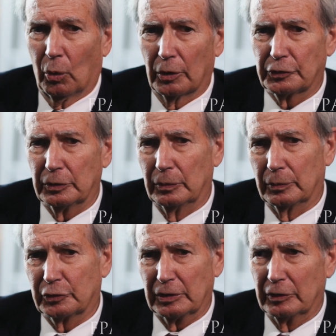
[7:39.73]
or to
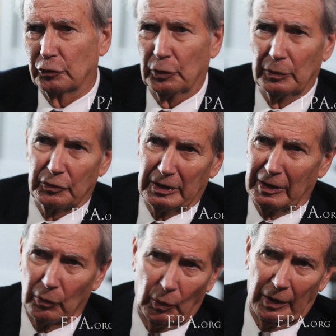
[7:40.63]
send troops
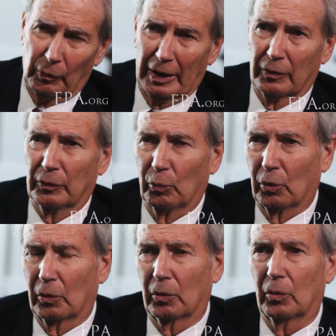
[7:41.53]
anywhere around the
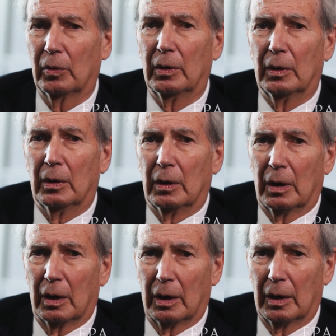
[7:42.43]
world,
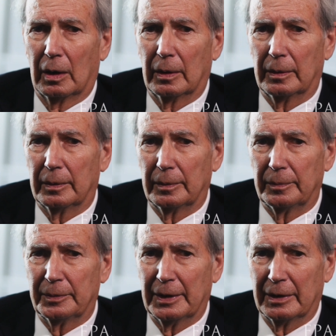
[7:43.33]
uh,
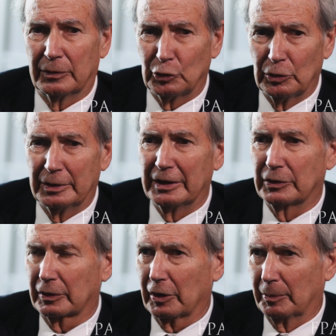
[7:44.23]
that you need
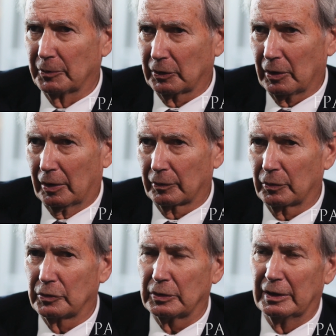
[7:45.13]
to come to
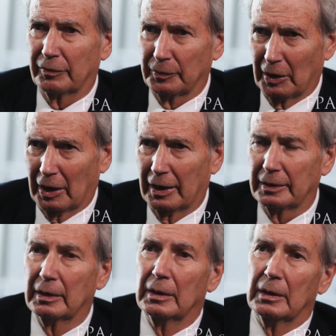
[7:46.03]
Congress. If not,
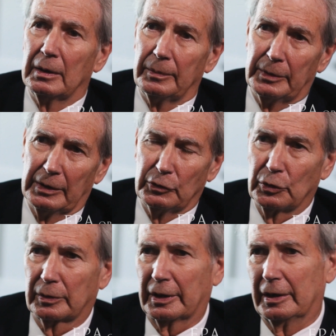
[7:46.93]
then
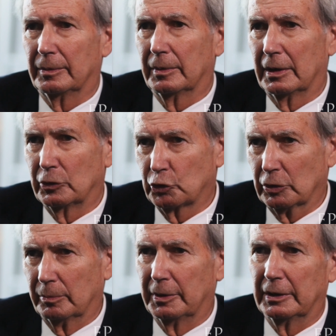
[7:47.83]
you can and
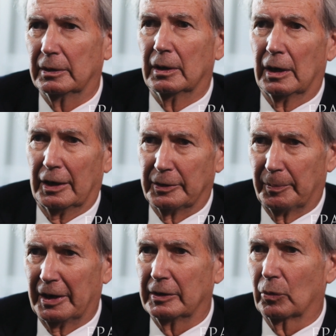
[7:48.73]
should be a
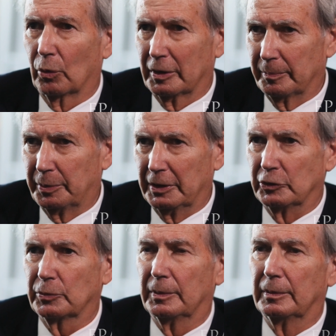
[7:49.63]
debate on
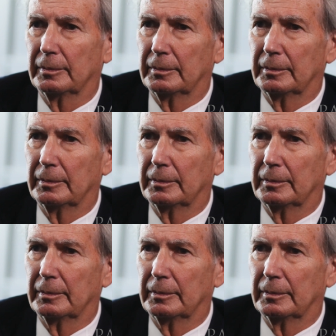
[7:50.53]
impeachment.